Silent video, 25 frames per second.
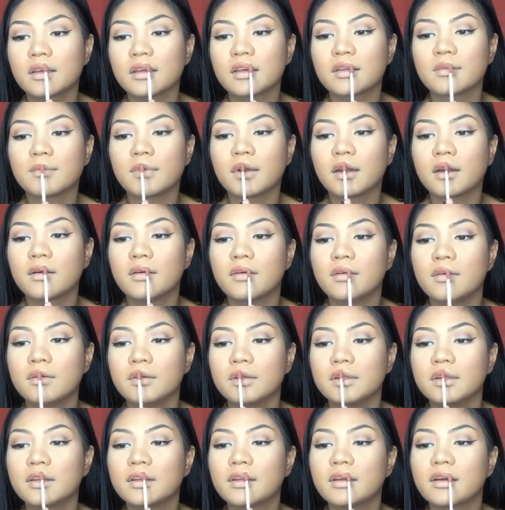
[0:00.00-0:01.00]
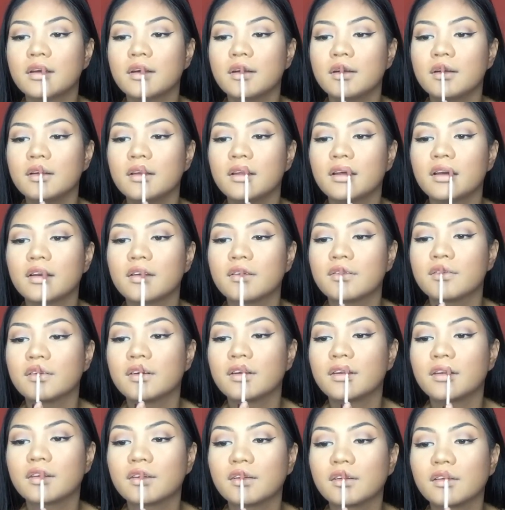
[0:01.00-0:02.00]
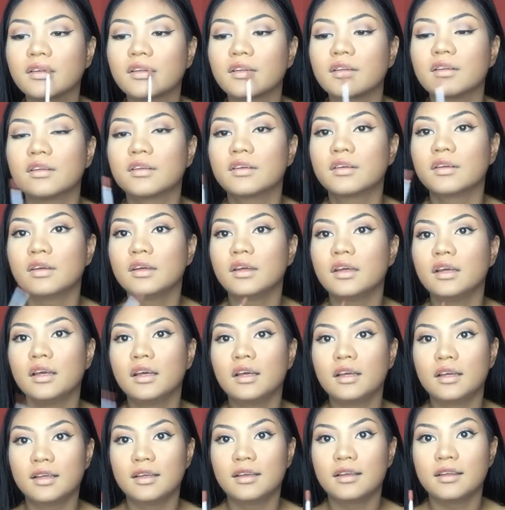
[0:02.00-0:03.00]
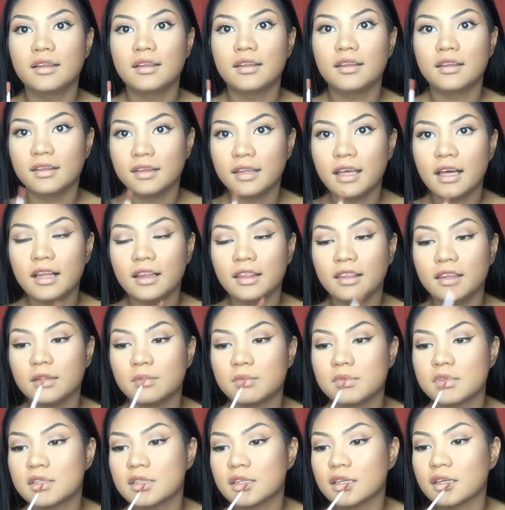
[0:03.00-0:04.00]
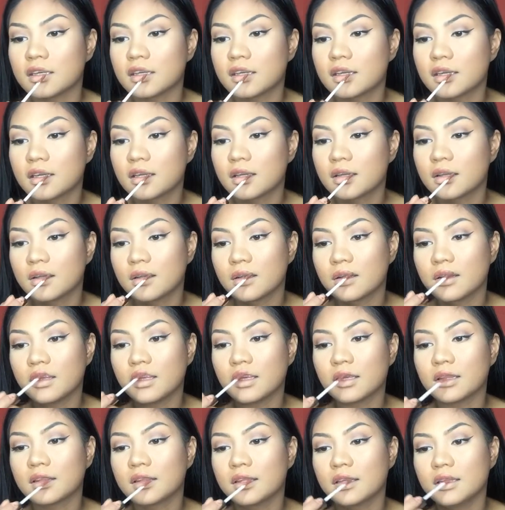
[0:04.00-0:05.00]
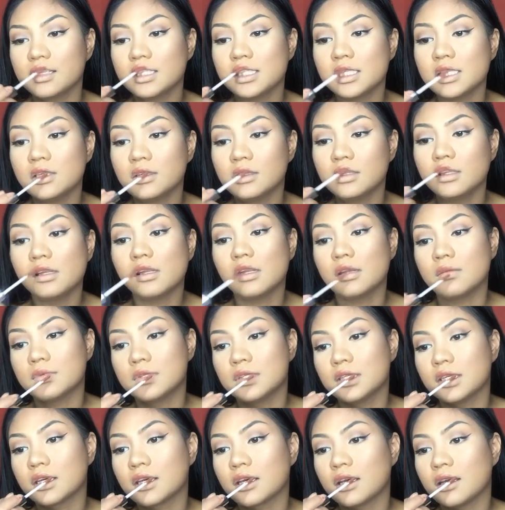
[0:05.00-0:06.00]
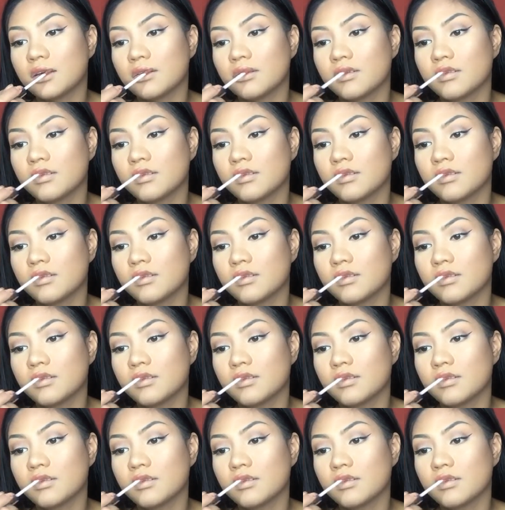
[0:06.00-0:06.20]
in my whole entire life until that lipstick. Like, that's the only lipstick